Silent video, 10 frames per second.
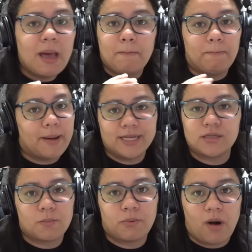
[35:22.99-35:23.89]
by
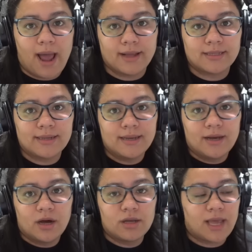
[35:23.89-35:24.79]
surprise.
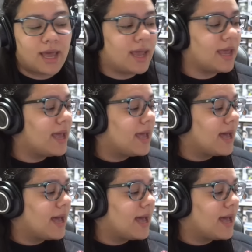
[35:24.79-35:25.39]
Okay?